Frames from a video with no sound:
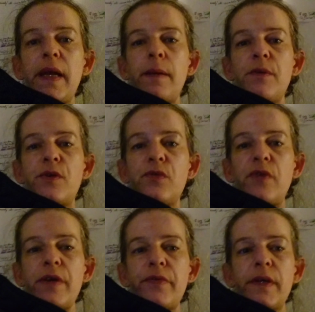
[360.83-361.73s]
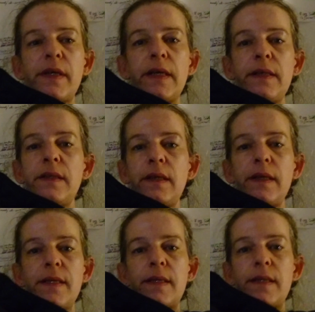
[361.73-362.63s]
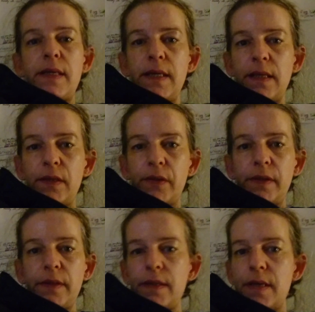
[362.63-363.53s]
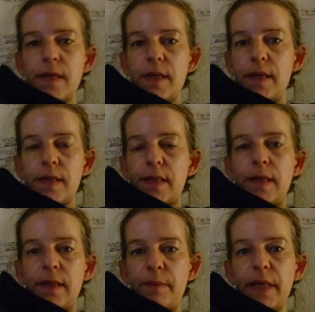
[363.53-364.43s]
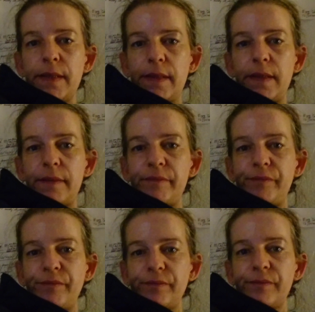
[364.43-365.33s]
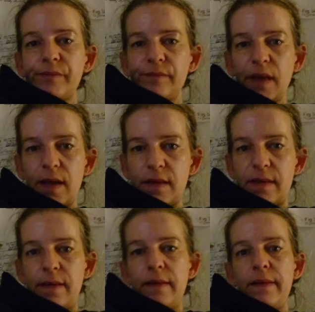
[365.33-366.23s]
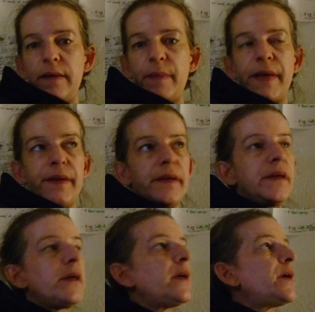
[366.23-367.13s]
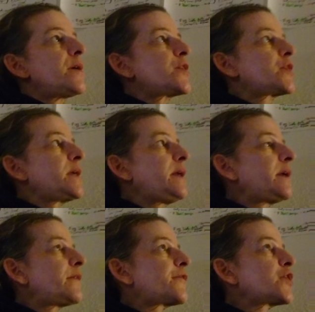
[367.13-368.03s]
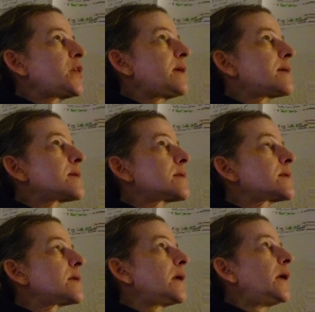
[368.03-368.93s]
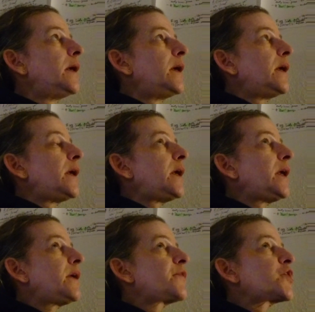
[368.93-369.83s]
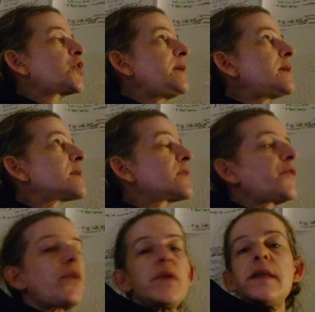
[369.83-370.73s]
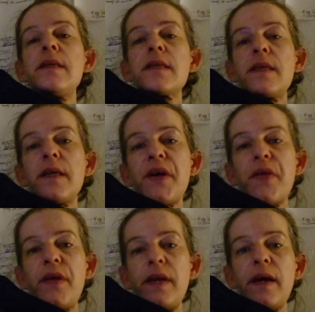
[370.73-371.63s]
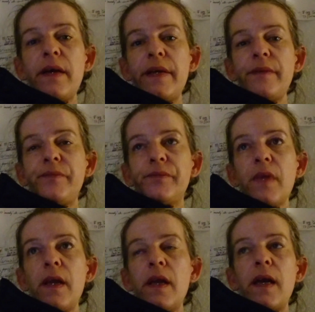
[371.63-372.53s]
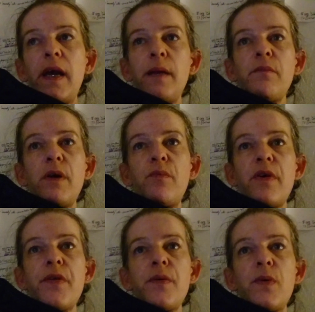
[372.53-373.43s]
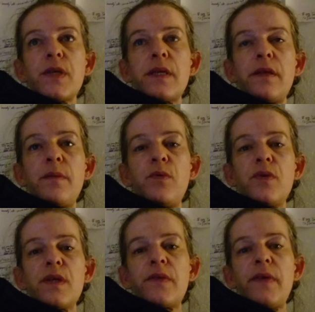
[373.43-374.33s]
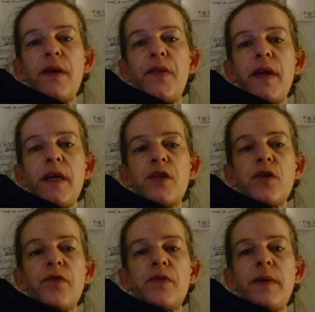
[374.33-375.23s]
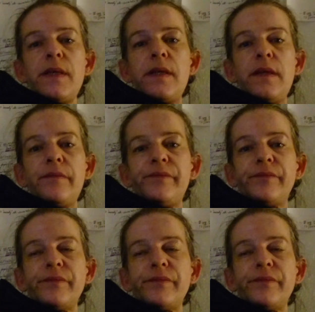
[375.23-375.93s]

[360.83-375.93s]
able to drive a car, and Tina Lücke, still a minor, yeah, still a minor. If she is 4 years younger than I, and my brother was in the Bundeswehr at the age of 20,